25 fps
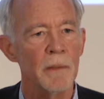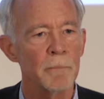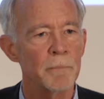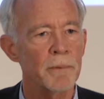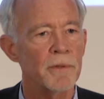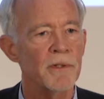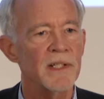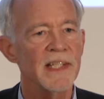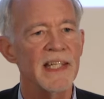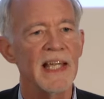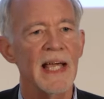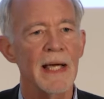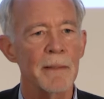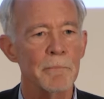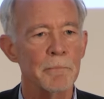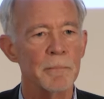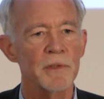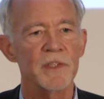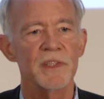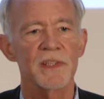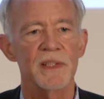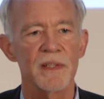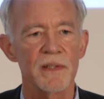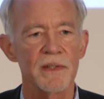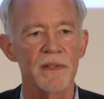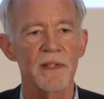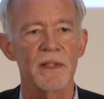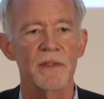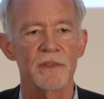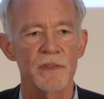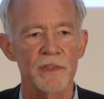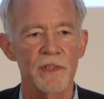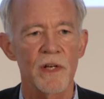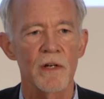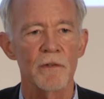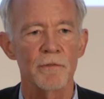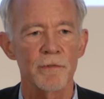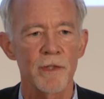preempt the
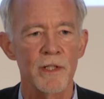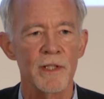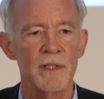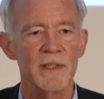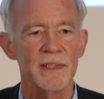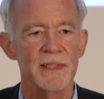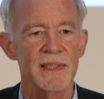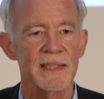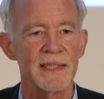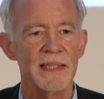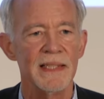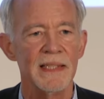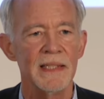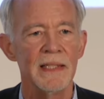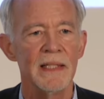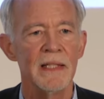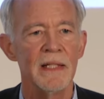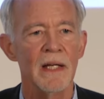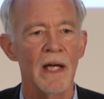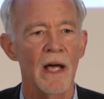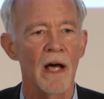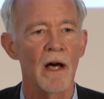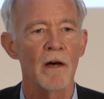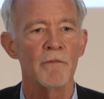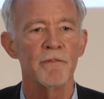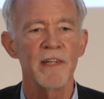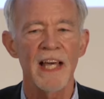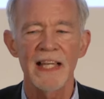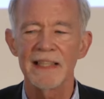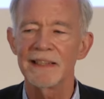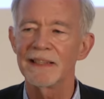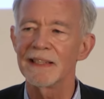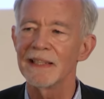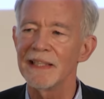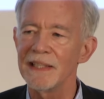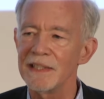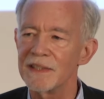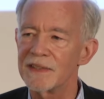sovereignty of
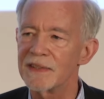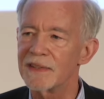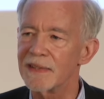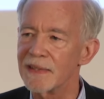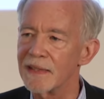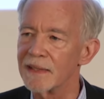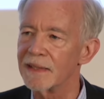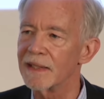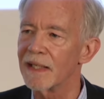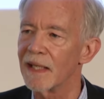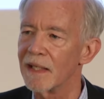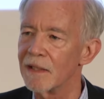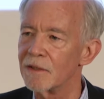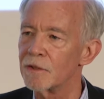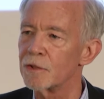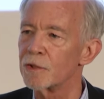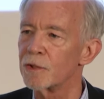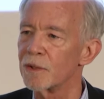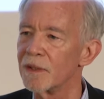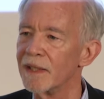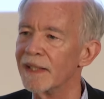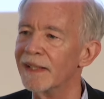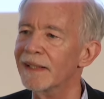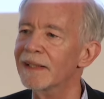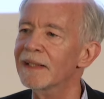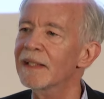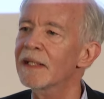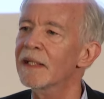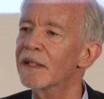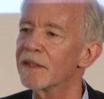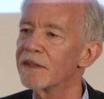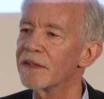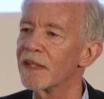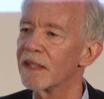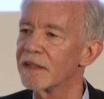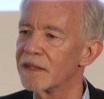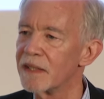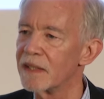at least the country
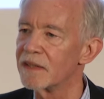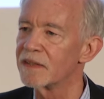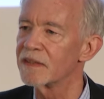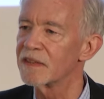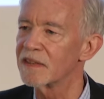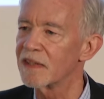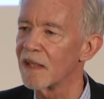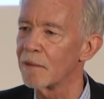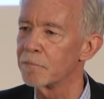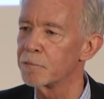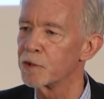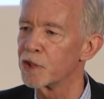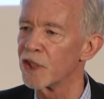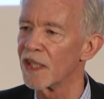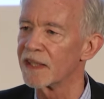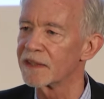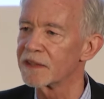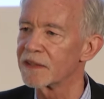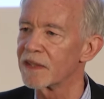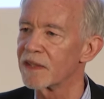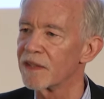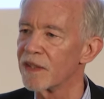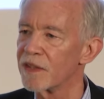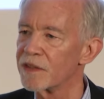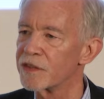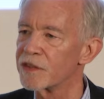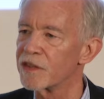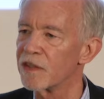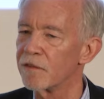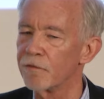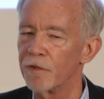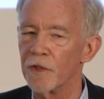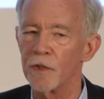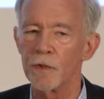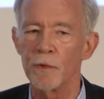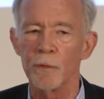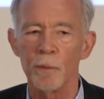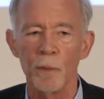that is subject to the
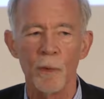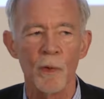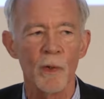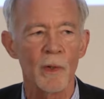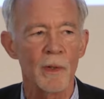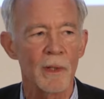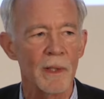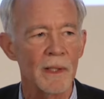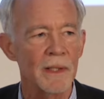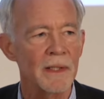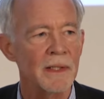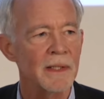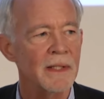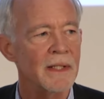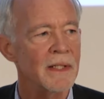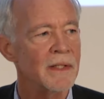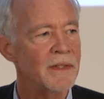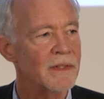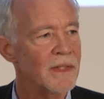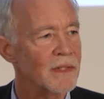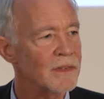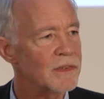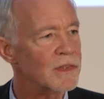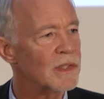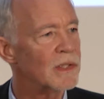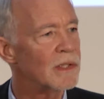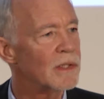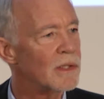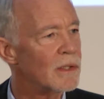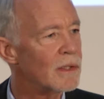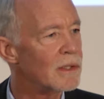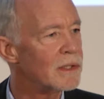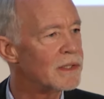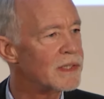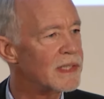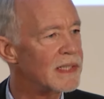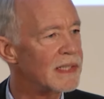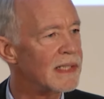civil war. The
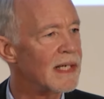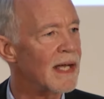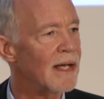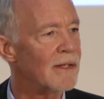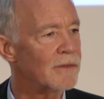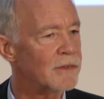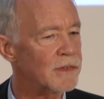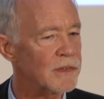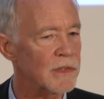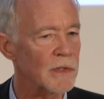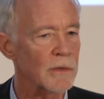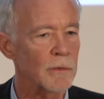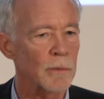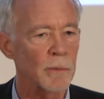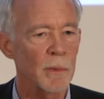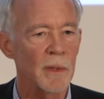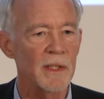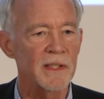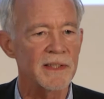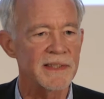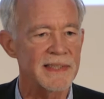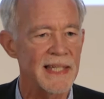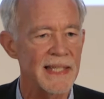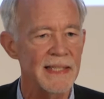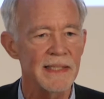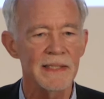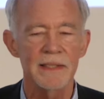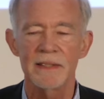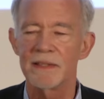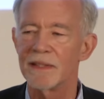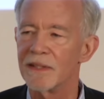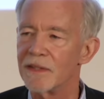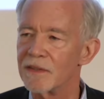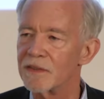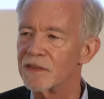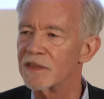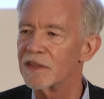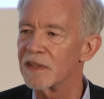Security Council will take
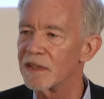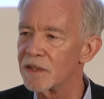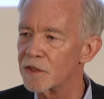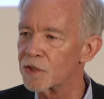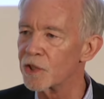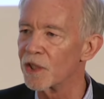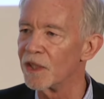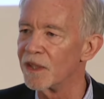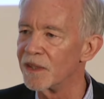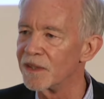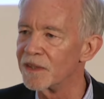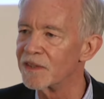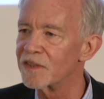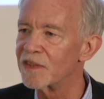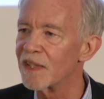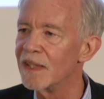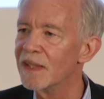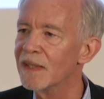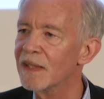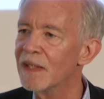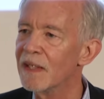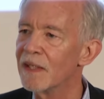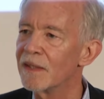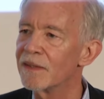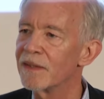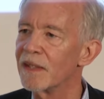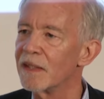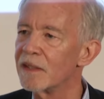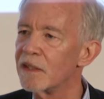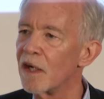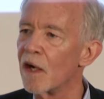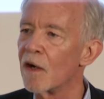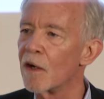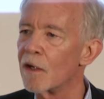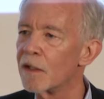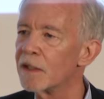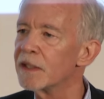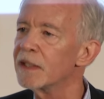decisions that
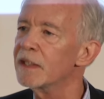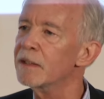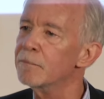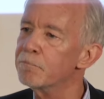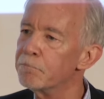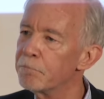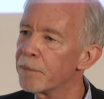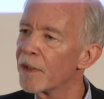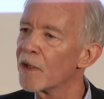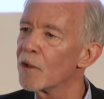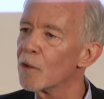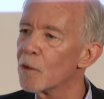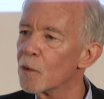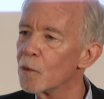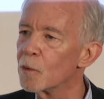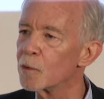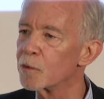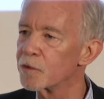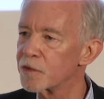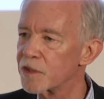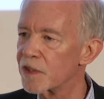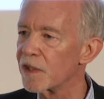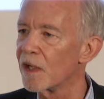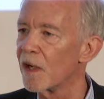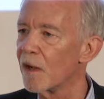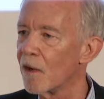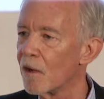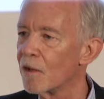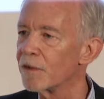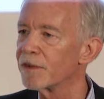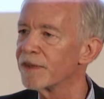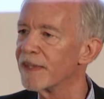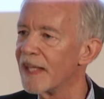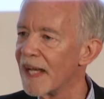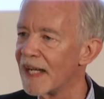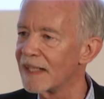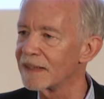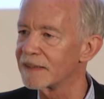are imposed
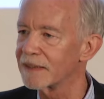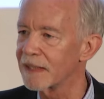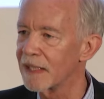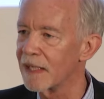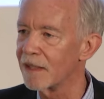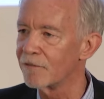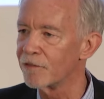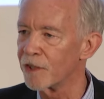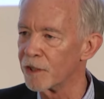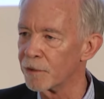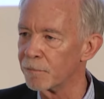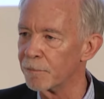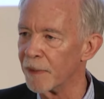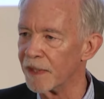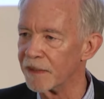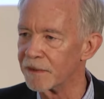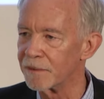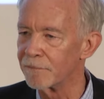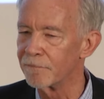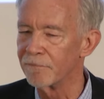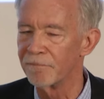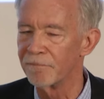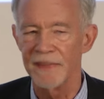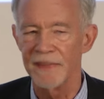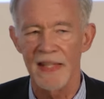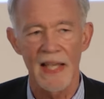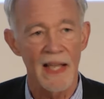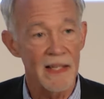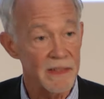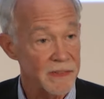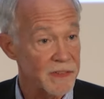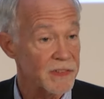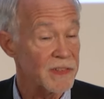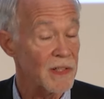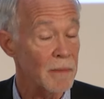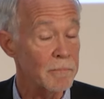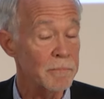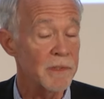on that government,
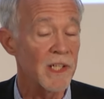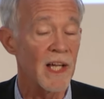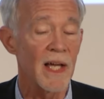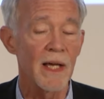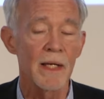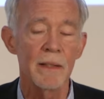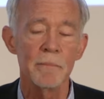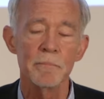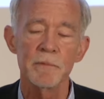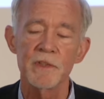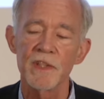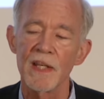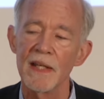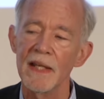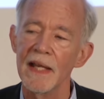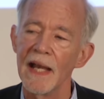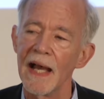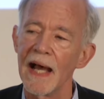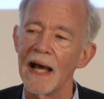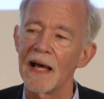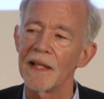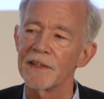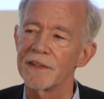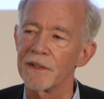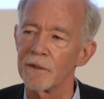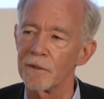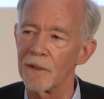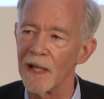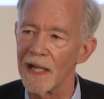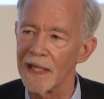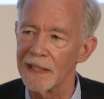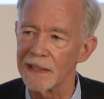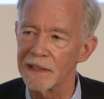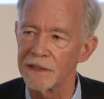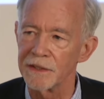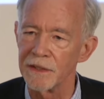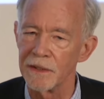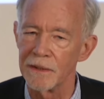and sometimes other
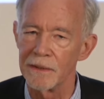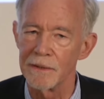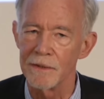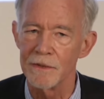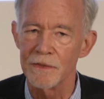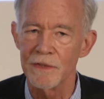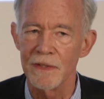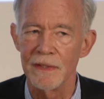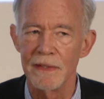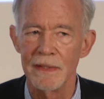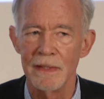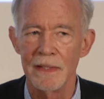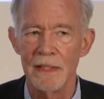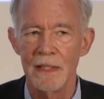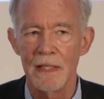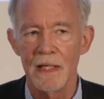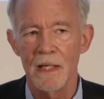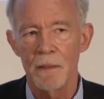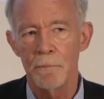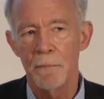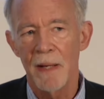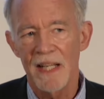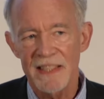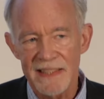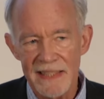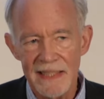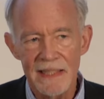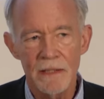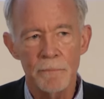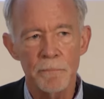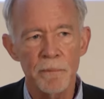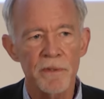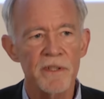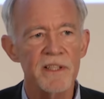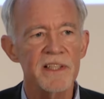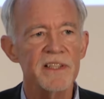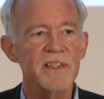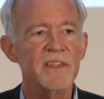actors. But in
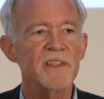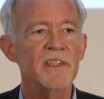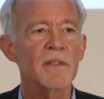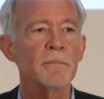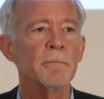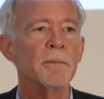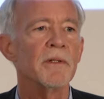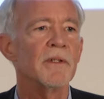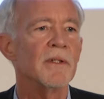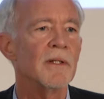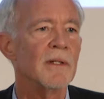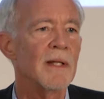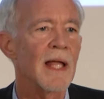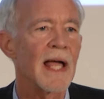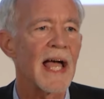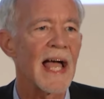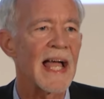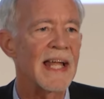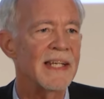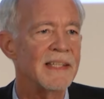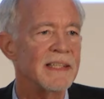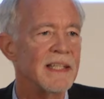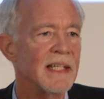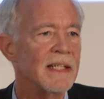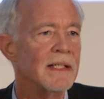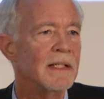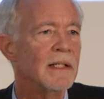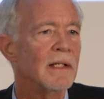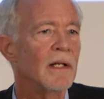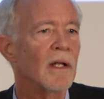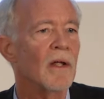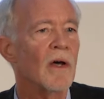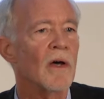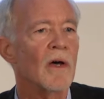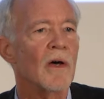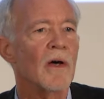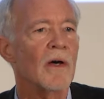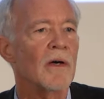principle and in
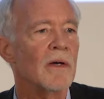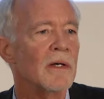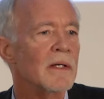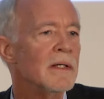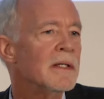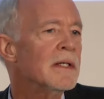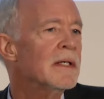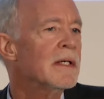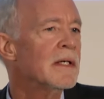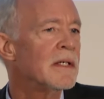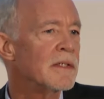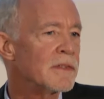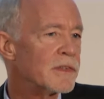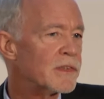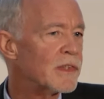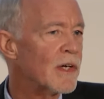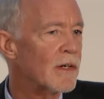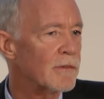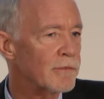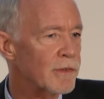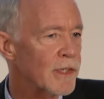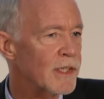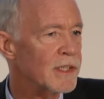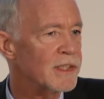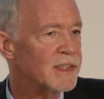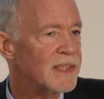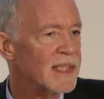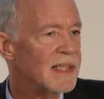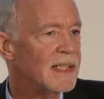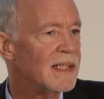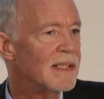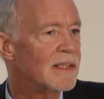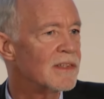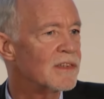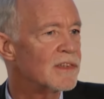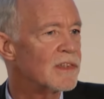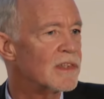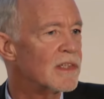law,
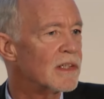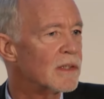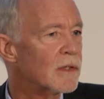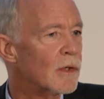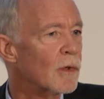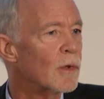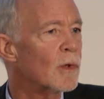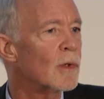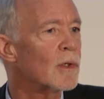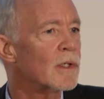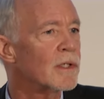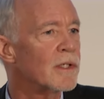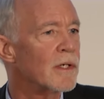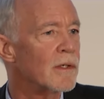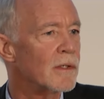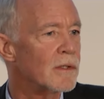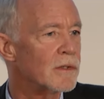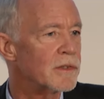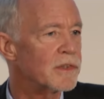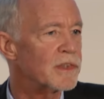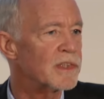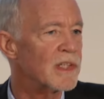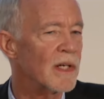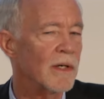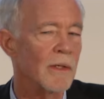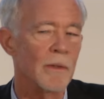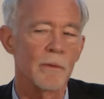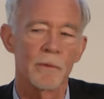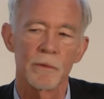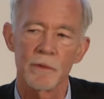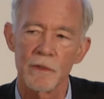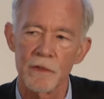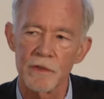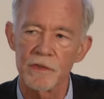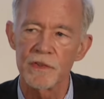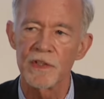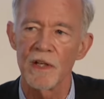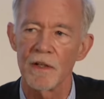sovereignty is the cornerstone.
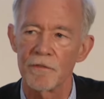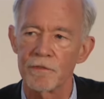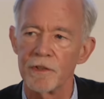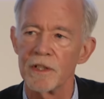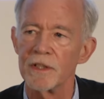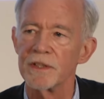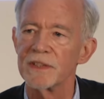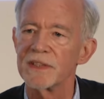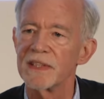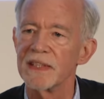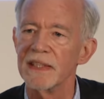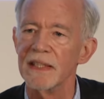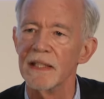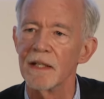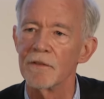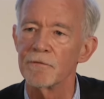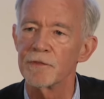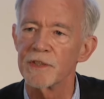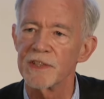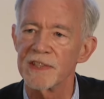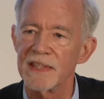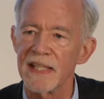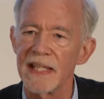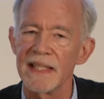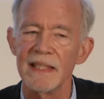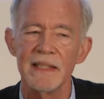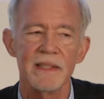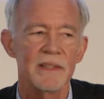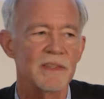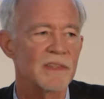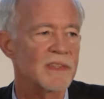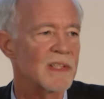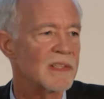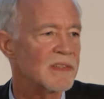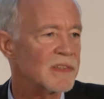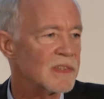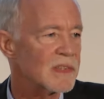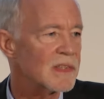Sovereignty of
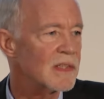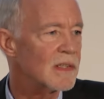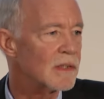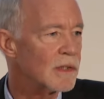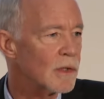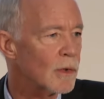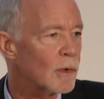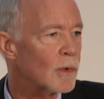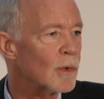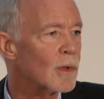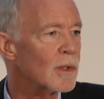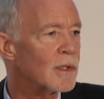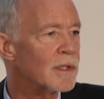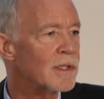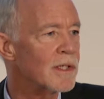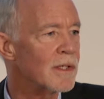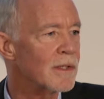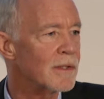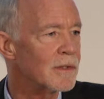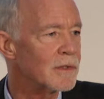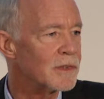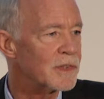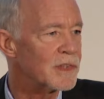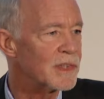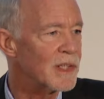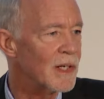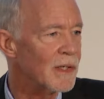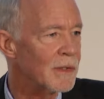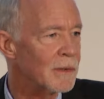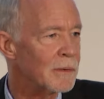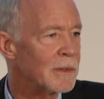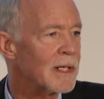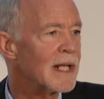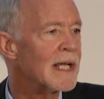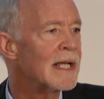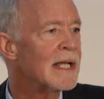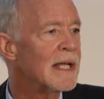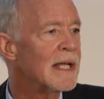states is the cornerstone